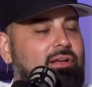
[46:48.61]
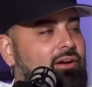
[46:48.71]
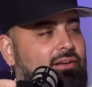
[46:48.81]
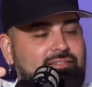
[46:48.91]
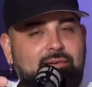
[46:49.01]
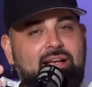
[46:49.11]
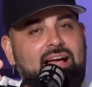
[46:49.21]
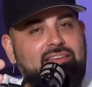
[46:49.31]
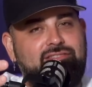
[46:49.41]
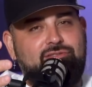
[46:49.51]
No, it's a
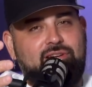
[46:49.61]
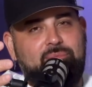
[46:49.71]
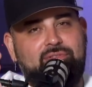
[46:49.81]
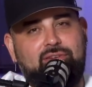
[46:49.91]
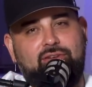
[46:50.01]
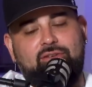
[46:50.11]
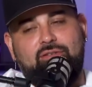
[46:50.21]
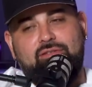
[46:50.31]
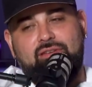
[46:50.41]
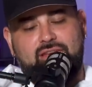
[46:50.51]
guys trip. So
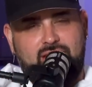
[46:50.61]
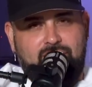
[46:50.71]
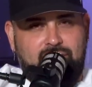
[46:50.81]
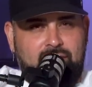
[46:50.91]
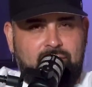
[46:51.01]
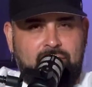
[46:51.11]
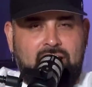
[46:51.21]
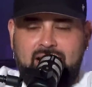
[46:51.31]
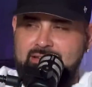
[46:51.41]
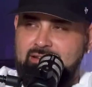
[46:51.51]
if you
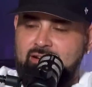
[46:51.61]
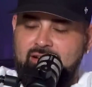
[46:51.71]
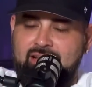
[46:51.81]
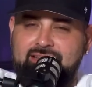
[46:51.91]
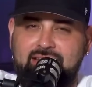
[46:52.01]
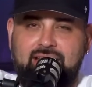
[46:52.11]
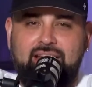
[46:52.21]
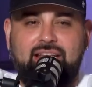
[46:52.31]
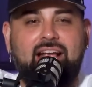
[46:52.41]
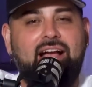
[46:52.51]
guys are
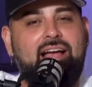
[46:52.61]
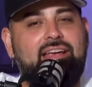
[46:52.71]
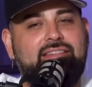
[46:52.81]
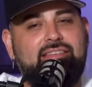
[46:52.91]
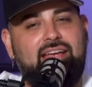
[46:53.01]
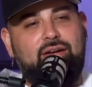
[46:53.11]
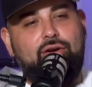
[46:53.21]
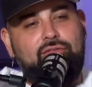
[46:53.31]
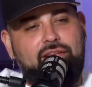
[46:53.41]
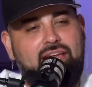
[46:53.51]
listening, the guys that
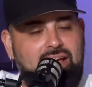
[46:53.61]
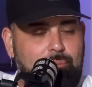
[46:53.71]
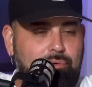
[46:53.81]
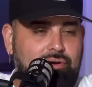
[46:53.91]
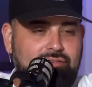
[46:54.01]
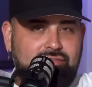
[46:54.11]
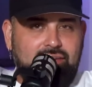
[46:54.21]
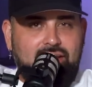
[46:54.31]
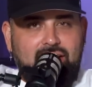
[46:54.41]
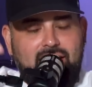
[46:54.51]
go for the Cowboys,
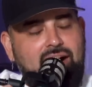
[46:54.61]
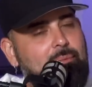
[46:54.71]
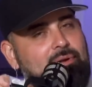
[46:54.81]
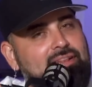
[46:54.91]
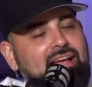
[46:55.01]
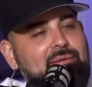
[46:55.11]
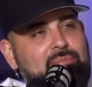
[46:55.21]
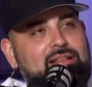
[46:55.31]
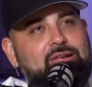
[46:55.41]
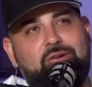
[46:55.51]
comment down
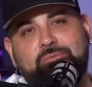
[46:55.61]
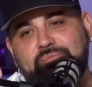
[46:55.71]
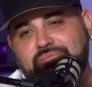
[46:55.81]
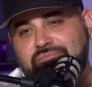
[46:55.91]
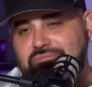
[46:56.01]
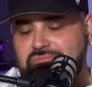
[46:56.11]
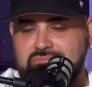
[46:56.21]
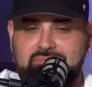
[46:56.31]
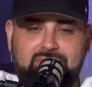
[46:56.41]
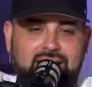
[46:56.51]
below.
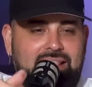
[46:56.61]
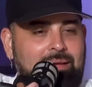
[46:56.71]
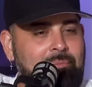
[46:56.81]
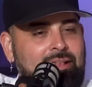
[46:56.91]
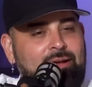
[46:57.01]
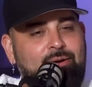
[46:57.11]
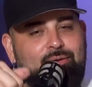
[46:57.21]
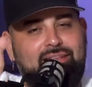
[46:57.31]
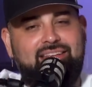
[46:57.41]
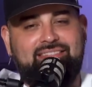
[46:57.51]
Let me know.
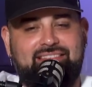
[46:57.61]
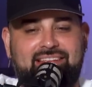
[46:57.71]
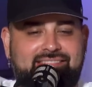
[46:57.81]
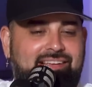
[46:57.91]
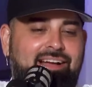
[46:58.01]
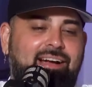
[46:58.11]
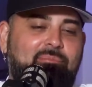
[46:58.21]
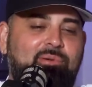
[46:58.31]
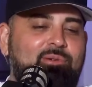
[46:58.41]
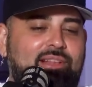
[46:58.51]
Let's all
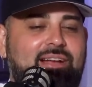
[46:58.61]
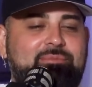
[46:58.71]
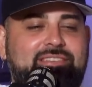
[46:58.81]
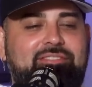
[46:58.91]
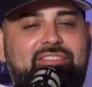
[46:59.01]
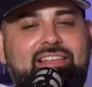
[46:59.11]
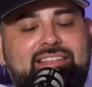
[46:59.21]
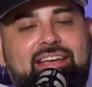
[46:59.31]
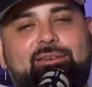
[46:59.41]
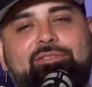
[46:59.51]
pull up to
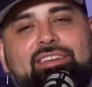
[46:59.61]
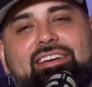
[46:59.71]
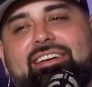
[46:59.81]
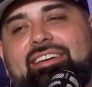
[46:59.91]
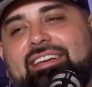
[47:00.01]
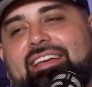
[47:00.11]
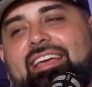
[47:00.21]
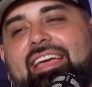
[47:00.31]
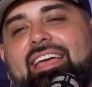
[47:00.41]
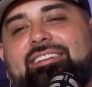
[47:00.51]
Philadelphia
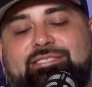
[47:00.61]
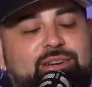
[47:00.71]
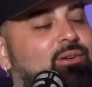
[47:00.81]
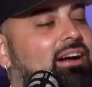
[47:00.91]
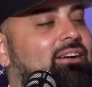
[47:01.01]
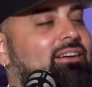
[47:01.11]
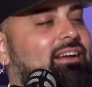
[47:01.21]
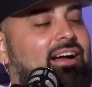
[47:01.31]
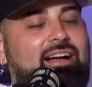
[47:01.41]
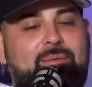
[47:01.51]
and show out.
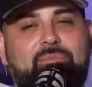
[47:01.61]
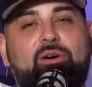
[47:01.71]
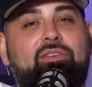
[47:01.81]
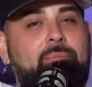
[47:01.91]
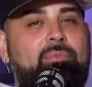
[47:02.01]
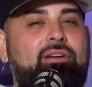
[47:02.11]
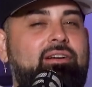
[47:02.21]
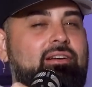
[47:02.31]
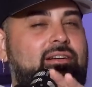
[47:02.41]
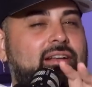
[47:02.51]

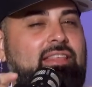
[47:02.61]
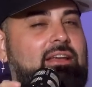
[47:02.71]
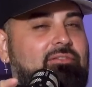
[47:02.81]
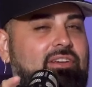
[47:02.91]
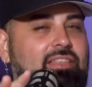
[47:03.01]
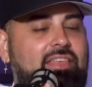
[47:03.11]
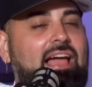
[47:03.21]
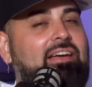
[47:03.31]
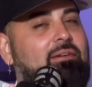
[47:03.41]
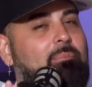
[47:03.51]
November, I think 5th. I
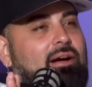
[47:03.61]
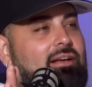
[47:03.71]
haven't